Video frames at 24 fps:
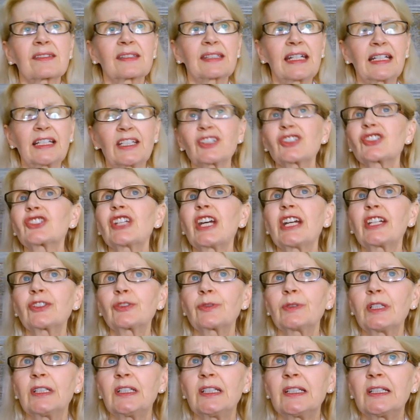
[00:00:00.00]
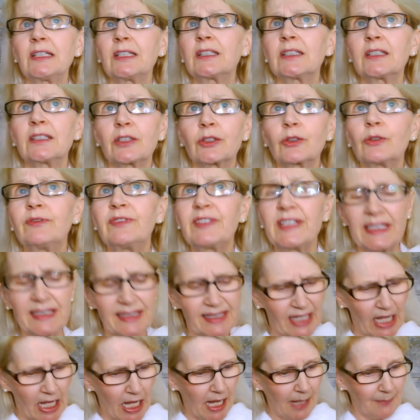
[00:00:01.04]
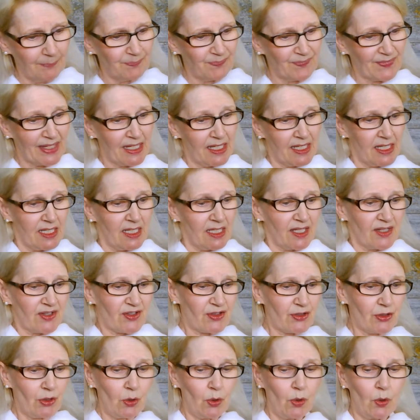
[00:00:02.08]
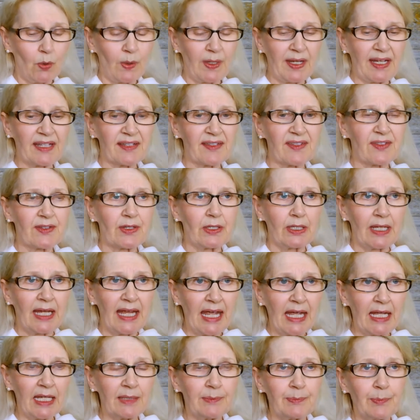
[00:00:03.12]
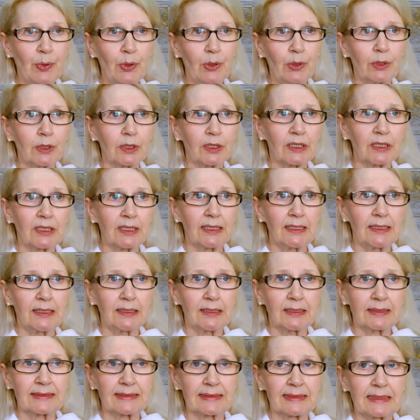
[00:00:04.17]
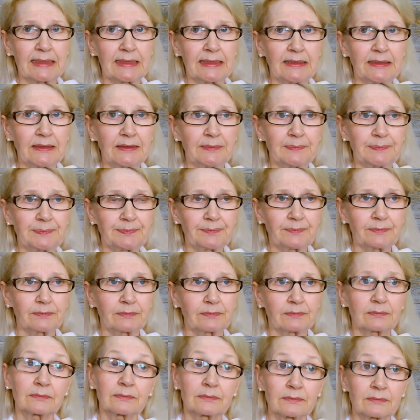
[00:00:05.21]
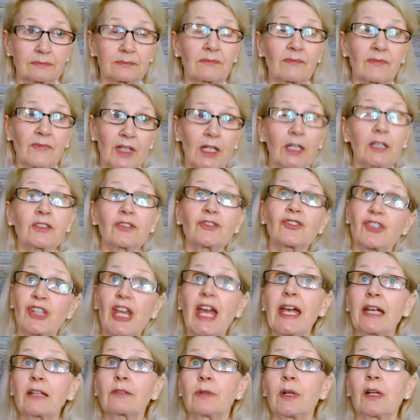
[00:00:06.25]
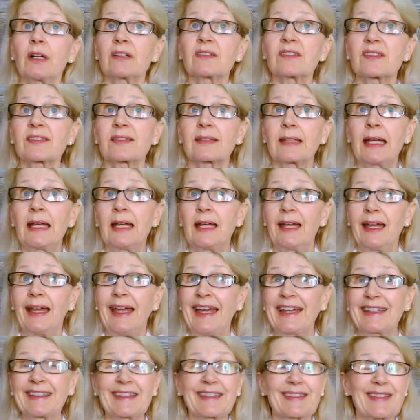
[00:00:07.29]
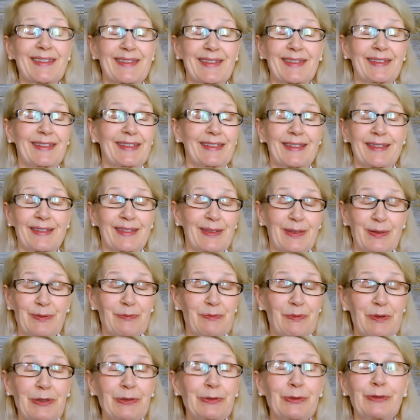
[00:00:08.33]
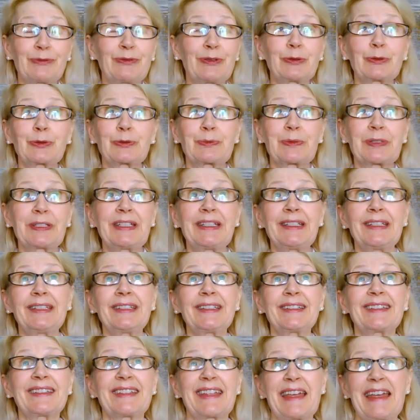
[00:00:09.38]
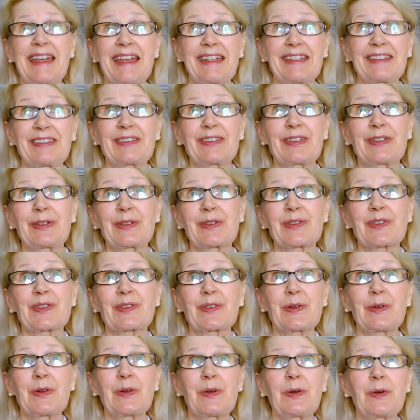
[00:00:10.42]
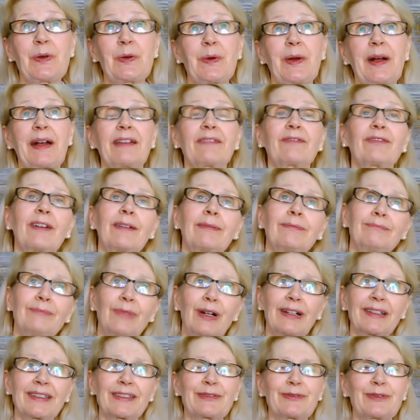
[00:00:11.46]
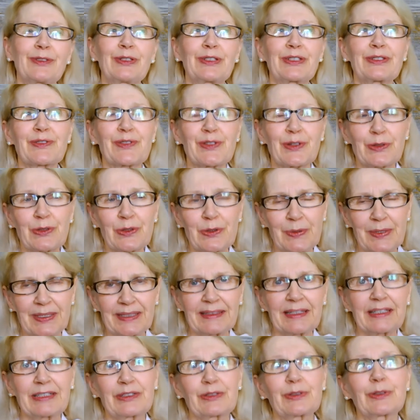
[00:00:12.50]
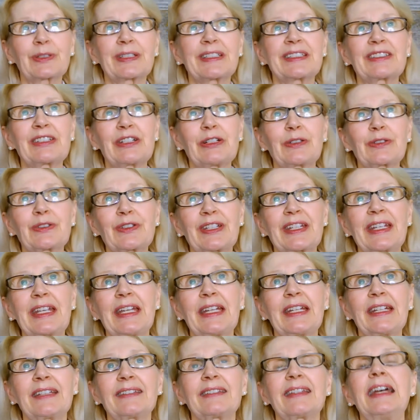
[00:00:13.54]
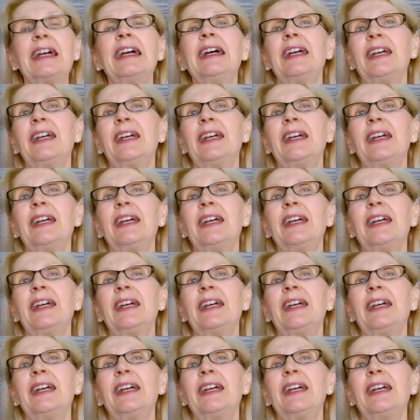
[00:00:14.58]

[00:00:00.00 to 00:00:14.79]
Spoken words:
Kalashatra Govinda. So it's a handbook on chakras, and it's a wonderful read. And so I bought it a few years ago, and I took it out again.